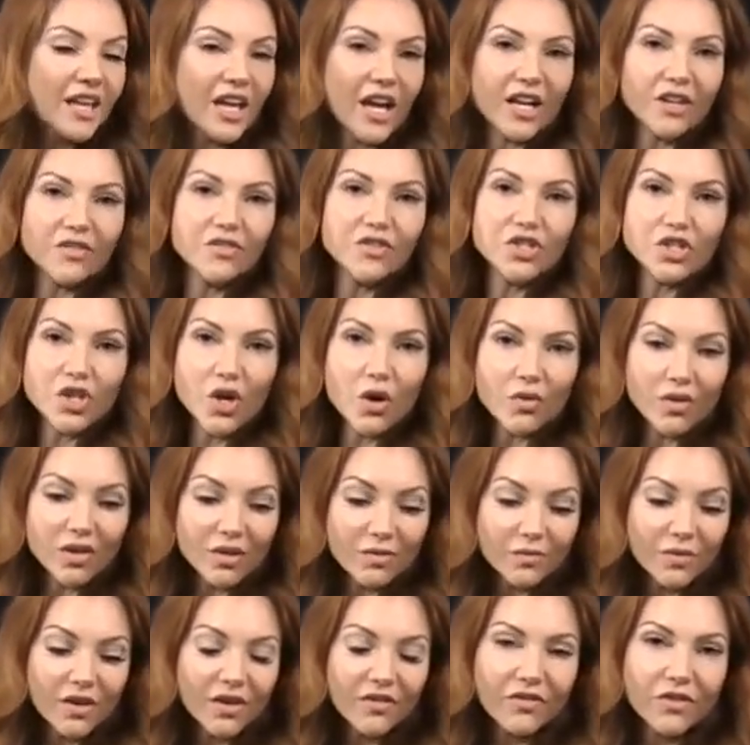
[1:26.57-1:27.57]
and kind of show
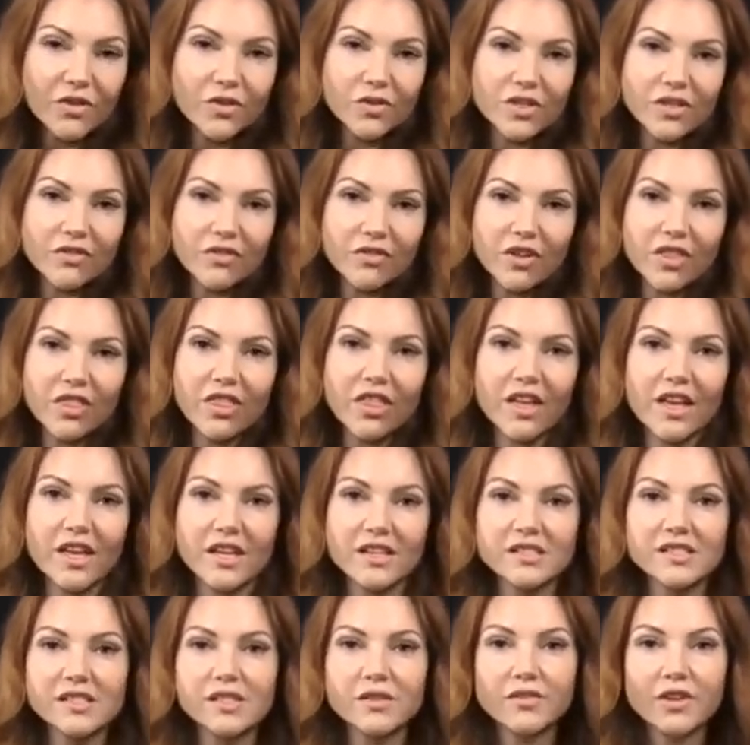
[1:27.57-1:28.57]
them a few different
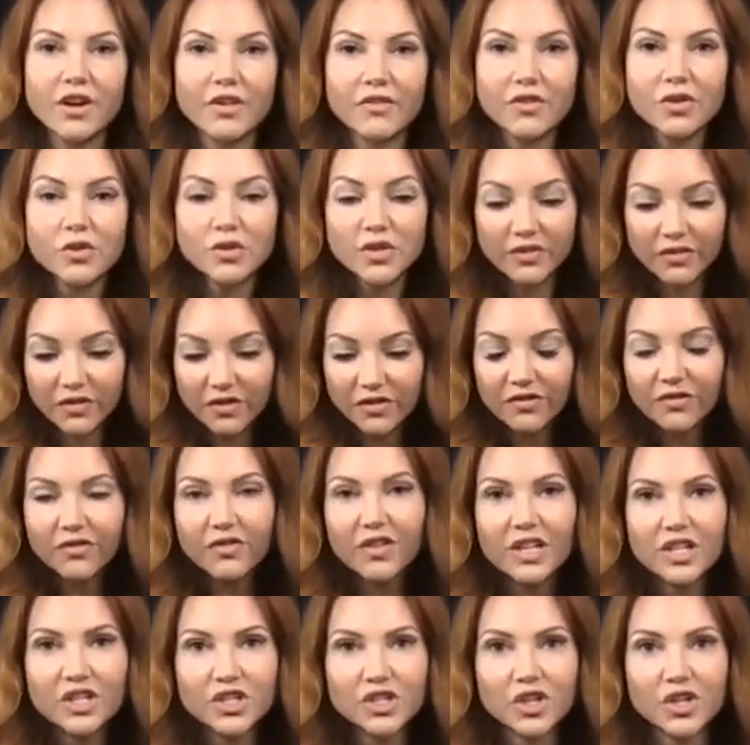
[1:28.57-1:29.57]
things, a few different
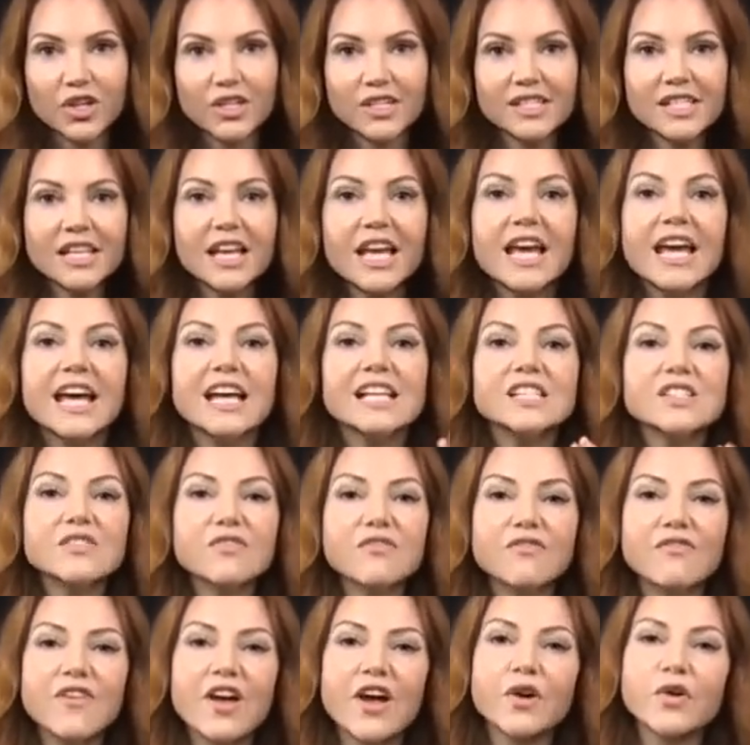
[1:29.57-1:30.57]
features.
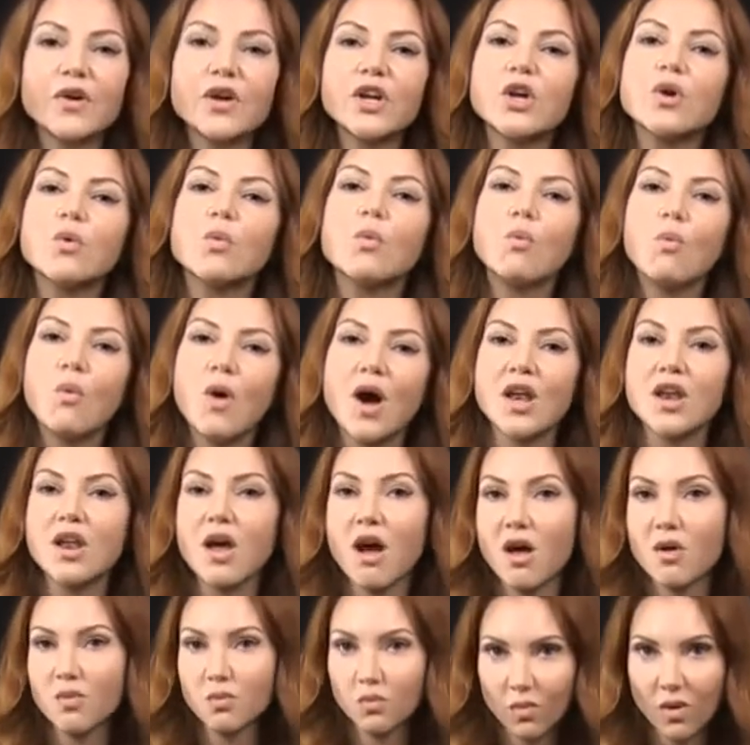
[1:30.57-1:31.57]
It's very
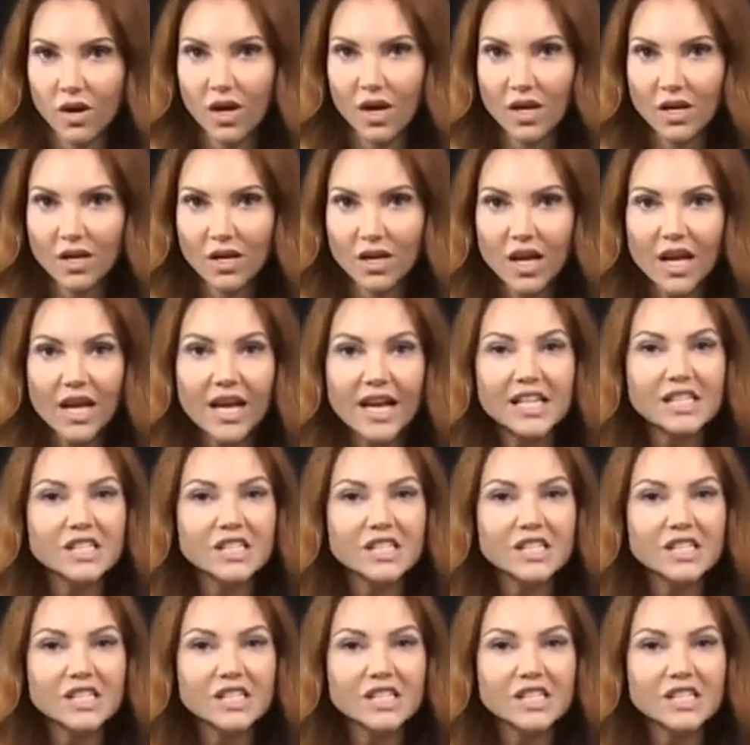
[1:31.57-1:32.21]
one-on-one.